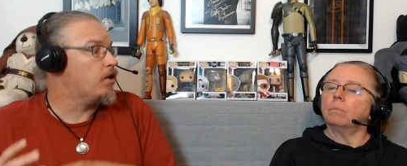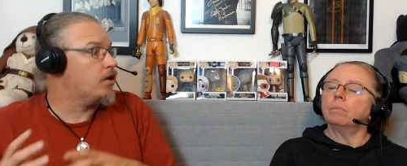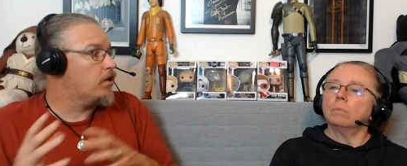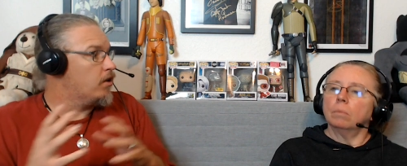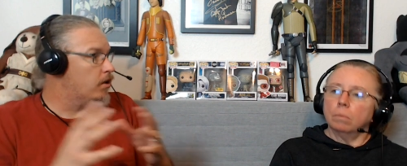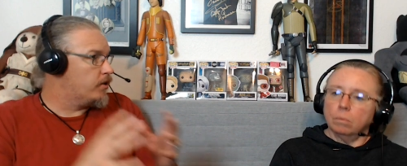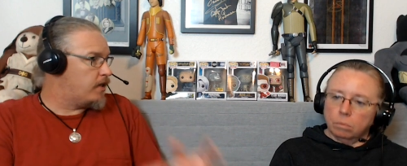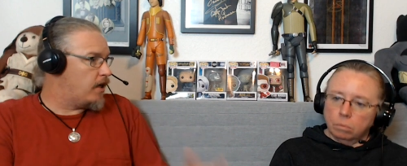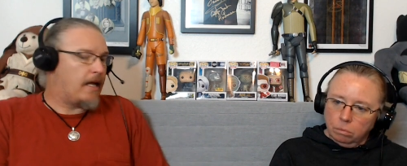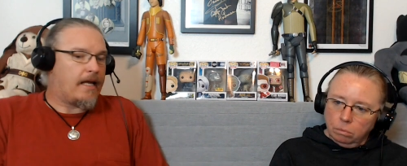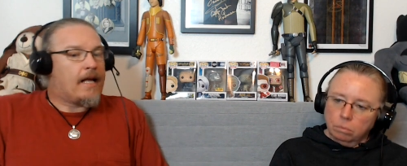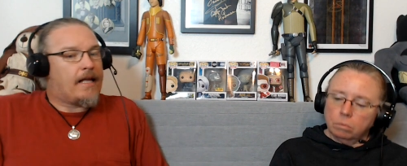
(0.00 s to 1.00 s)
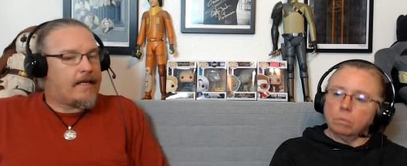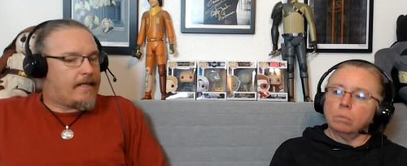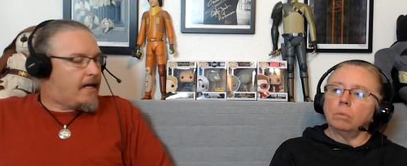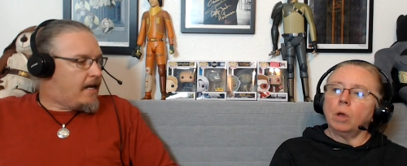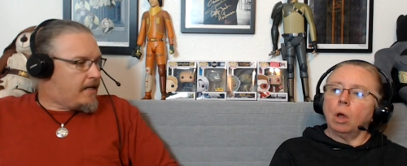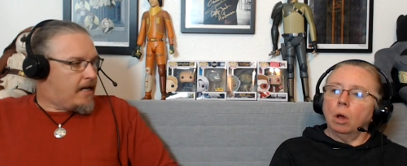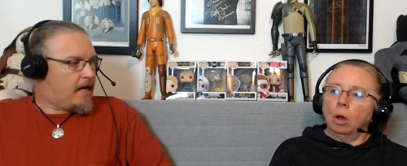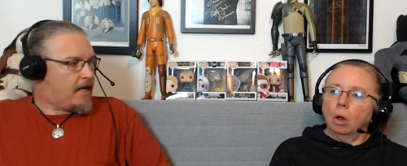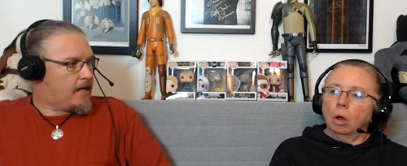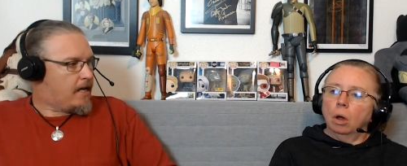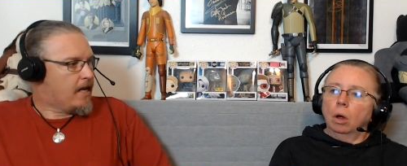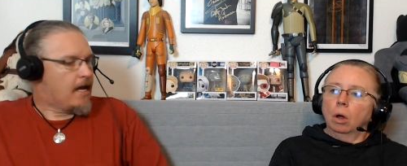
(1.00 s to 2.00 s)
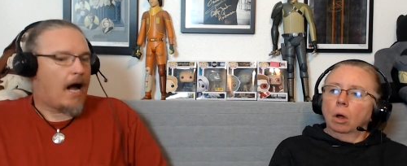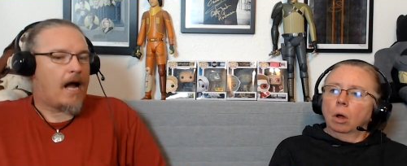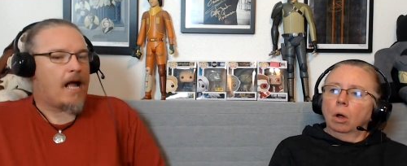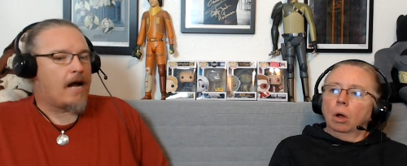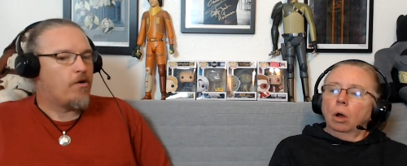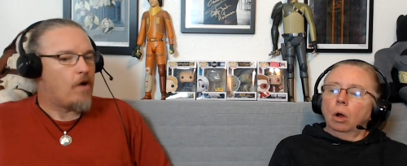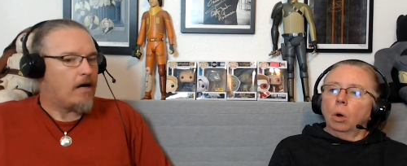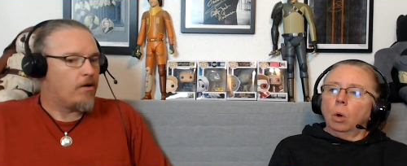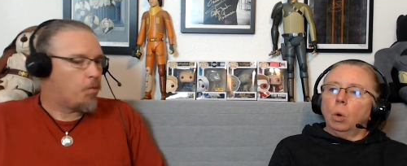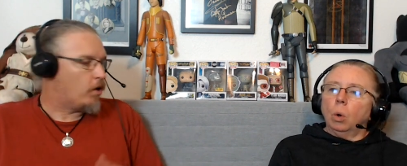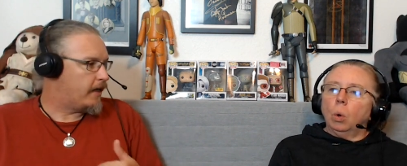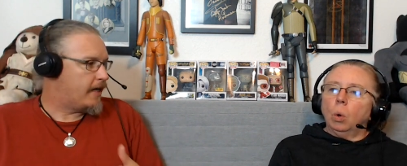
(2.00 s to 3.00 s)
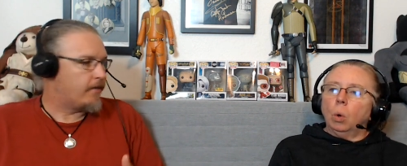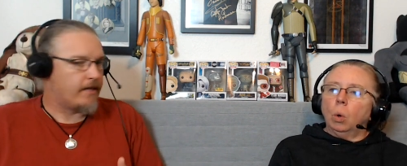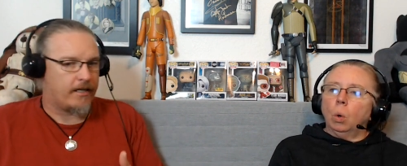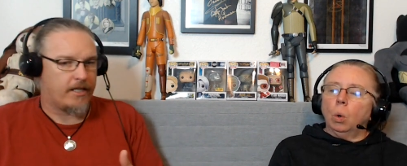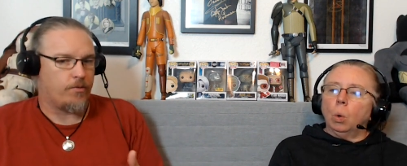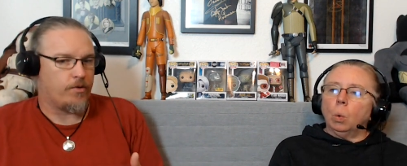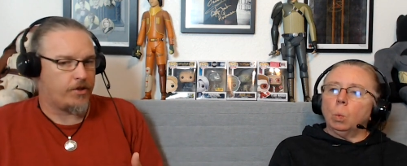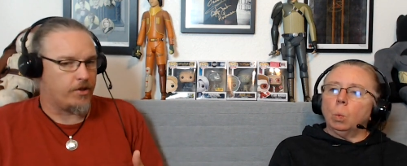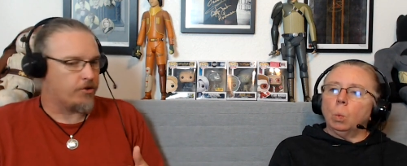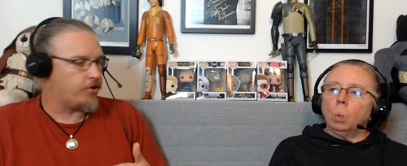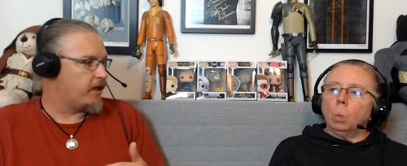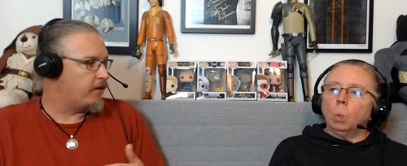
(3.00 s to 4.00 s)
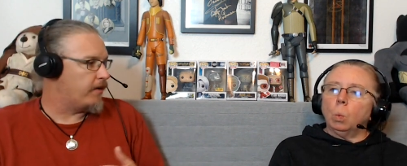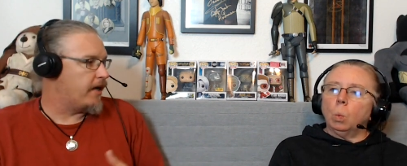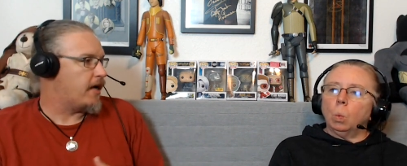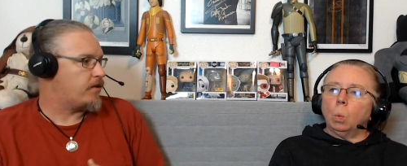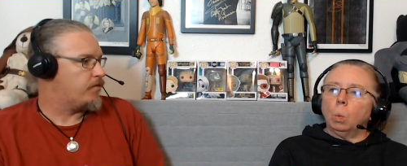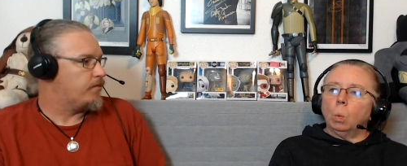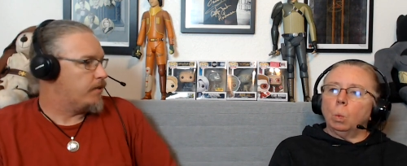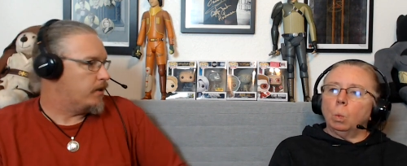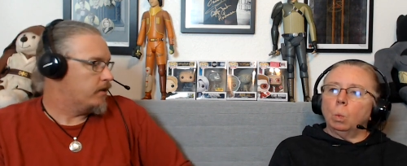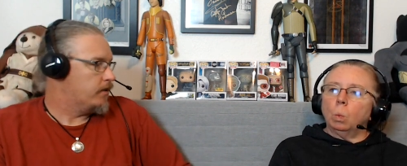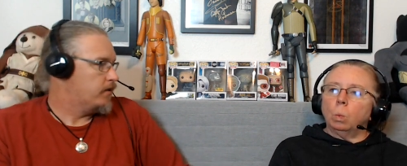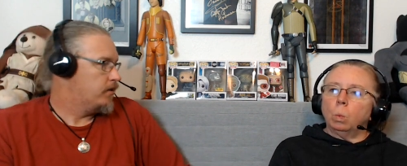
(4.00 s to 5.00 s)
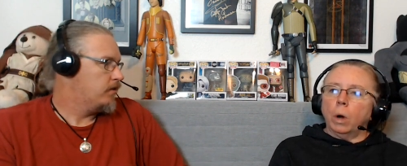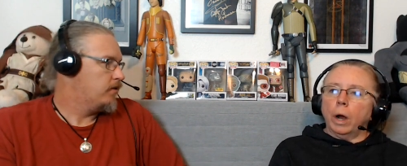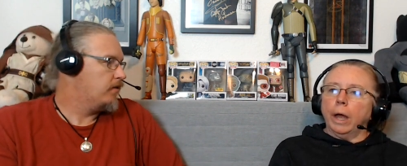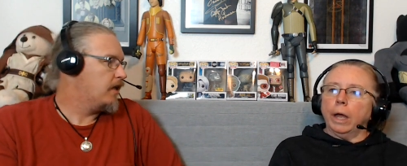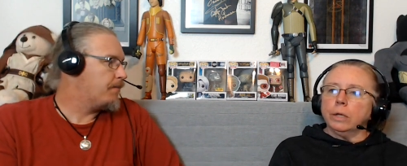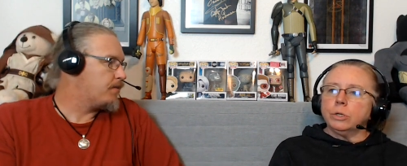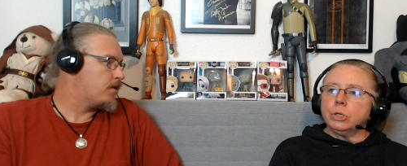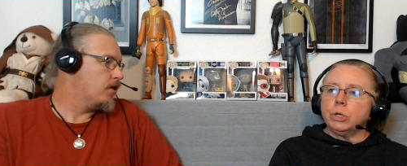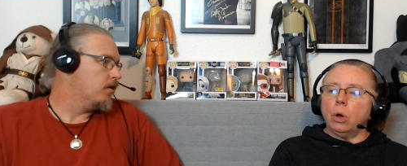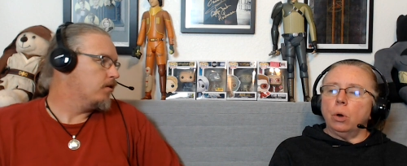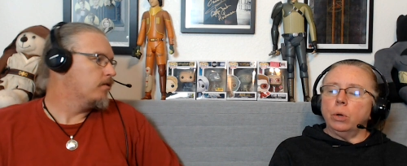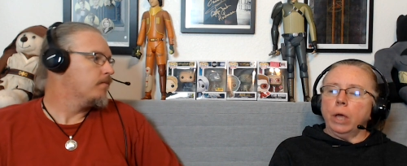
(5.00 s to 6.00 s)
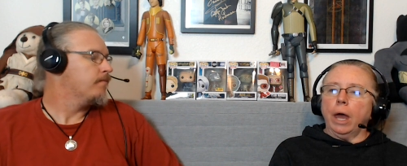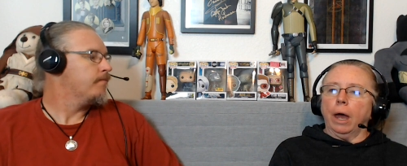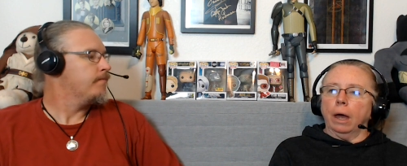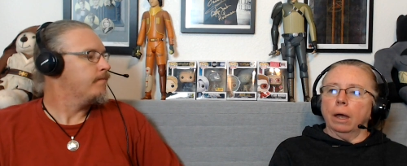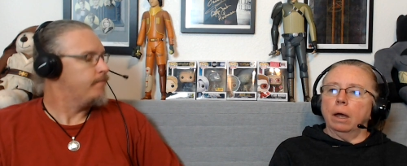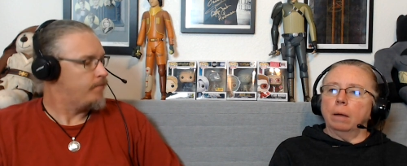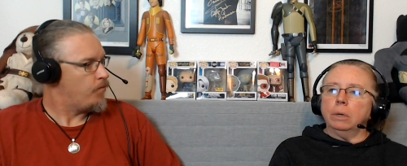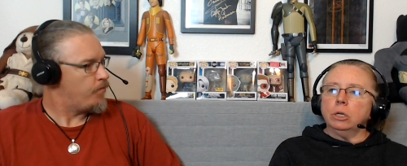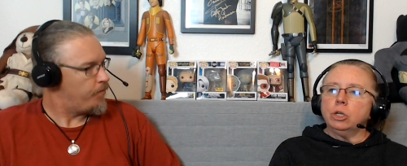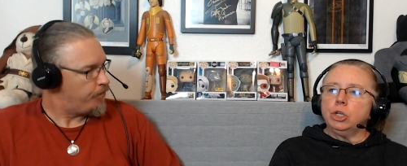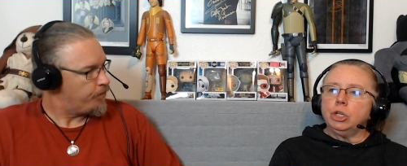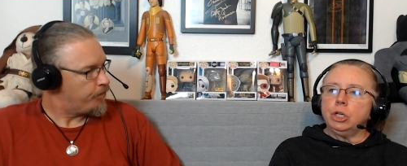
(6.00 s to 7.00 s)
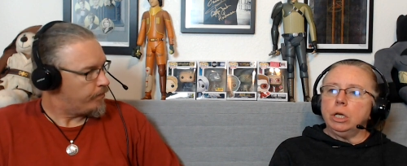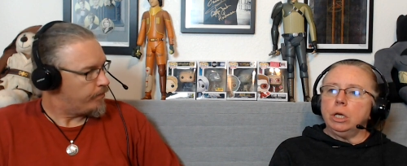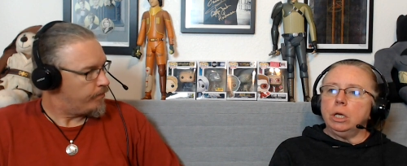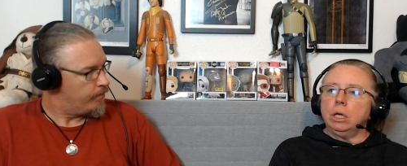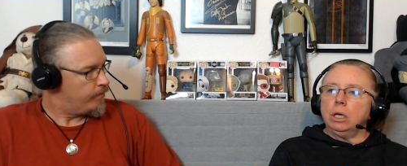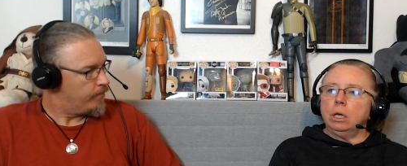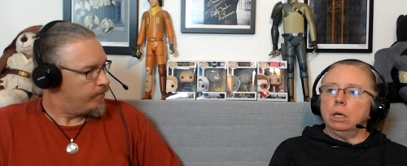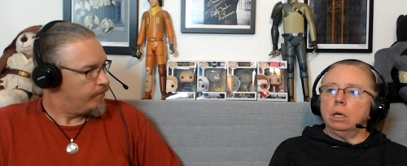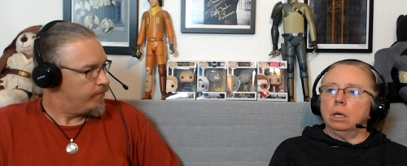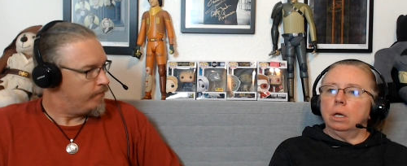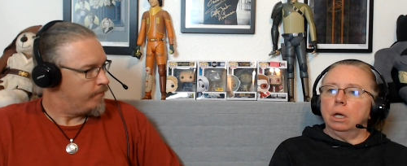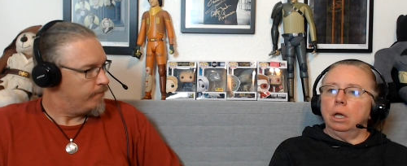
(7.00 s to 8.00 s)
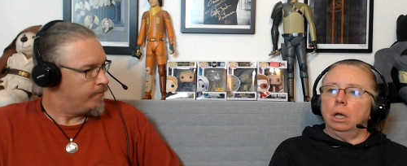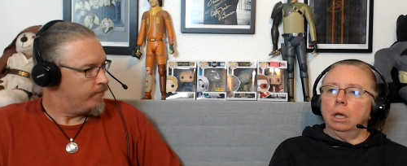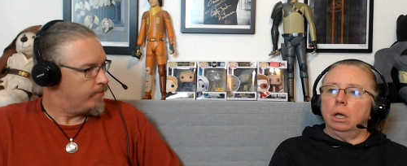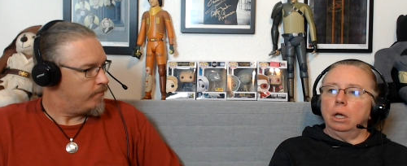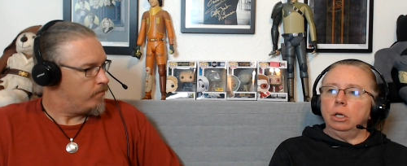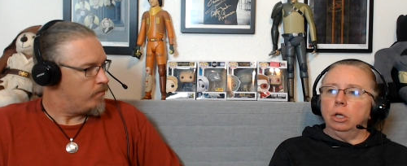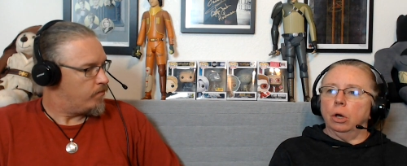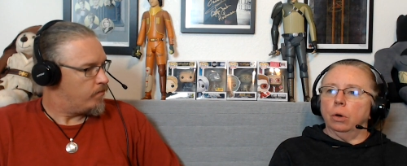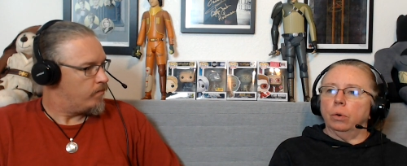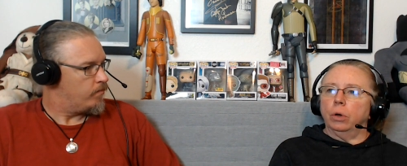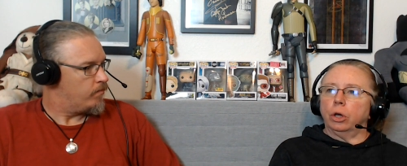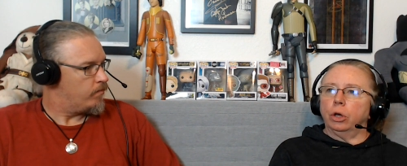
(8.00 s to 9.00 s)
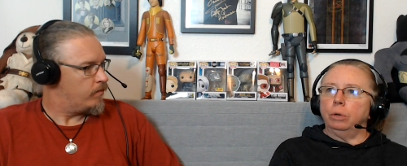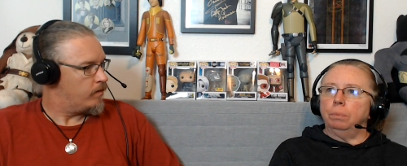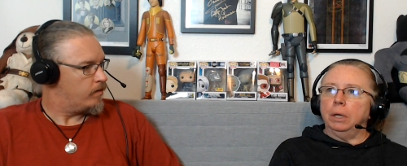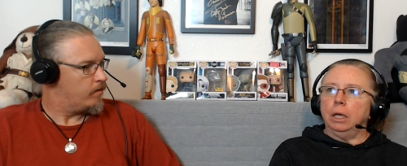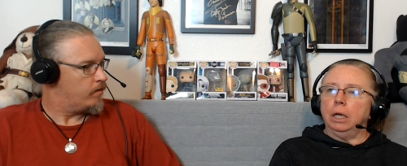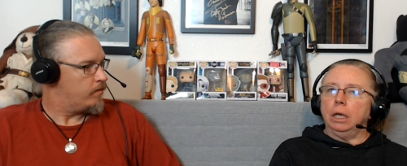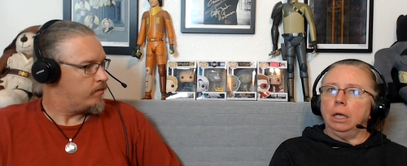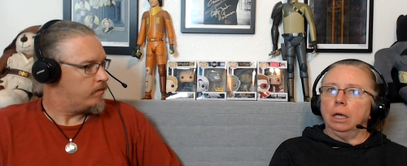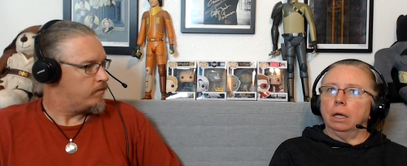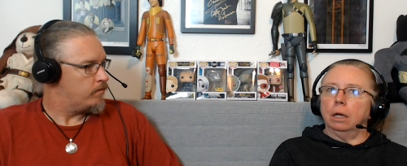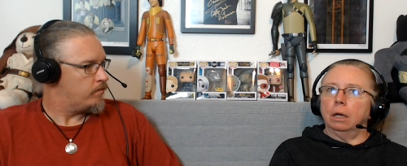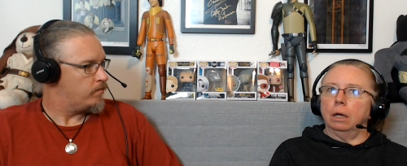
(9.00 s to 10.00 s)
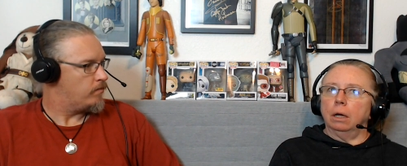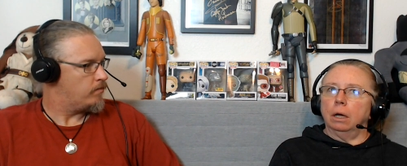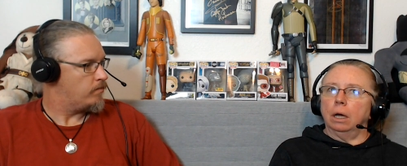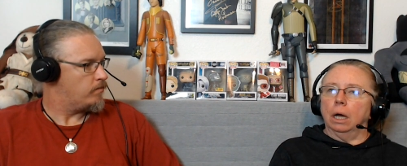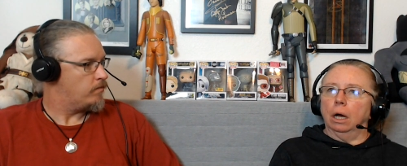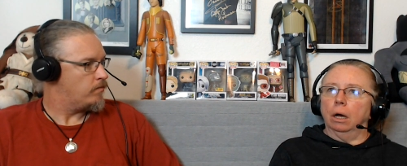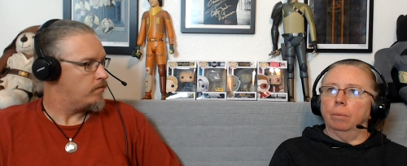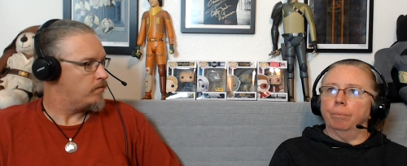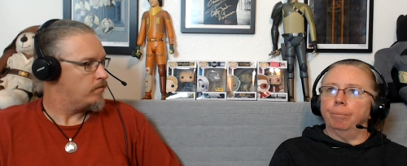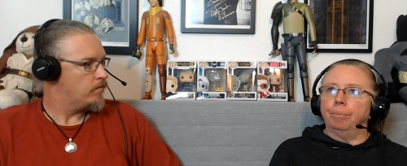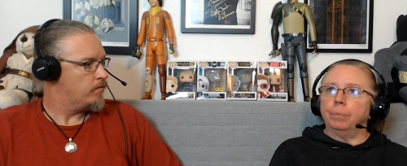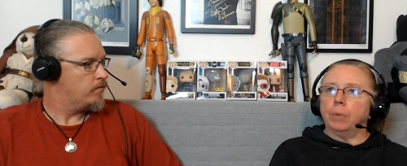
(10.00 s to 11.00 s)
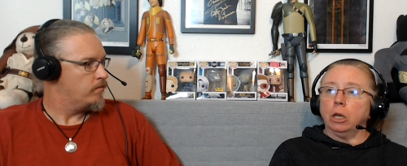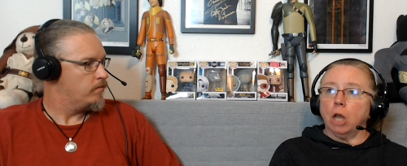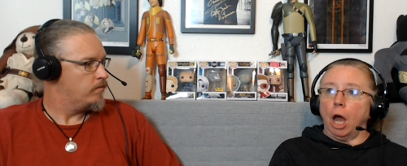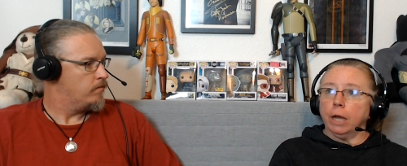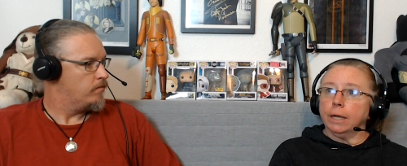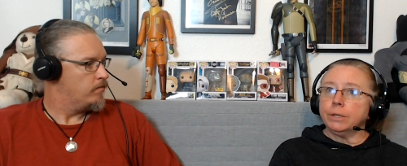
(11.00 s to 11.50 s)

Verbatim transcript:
Speaker 1: her. To, like, I, I, I, I don't know how to work it out yet because we're still trying to react from the right. Episode. So
Speaker 2: yeah, I mean, she, you know, could be um, not